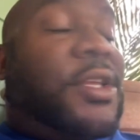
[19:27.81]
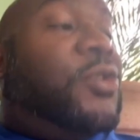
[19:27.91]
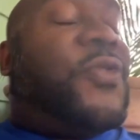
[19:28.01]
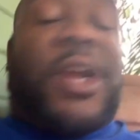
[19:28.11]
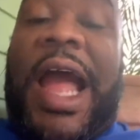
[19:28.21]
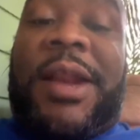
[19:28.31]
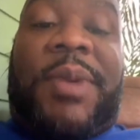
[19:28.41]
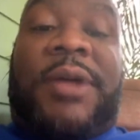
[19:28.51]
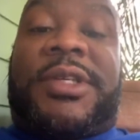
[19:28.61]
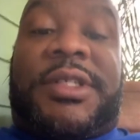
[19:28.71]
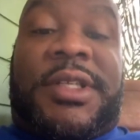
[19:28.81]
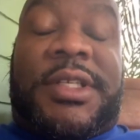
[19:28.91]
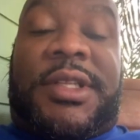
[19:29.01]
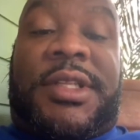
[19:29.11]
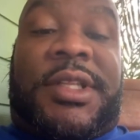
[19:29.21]
You forgot about
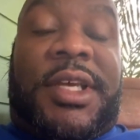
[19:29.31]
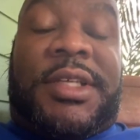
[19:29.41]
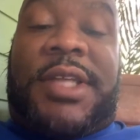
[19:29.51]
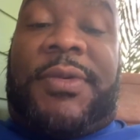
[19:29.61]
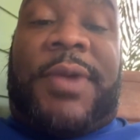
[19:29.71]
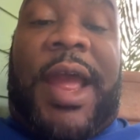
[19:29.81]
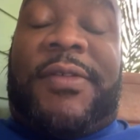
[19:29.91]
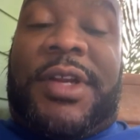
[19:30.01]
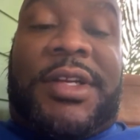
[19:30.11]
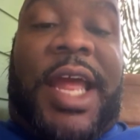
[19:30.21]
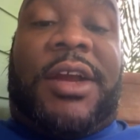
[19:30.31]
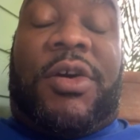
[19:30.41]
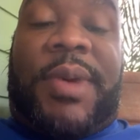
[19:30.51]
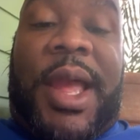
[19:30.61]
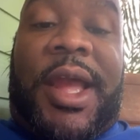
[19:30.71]
the things that were having your day
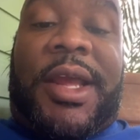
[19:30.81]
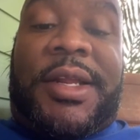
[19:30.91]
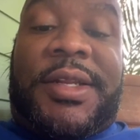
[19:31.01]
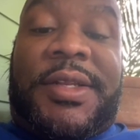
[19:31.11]
go bad.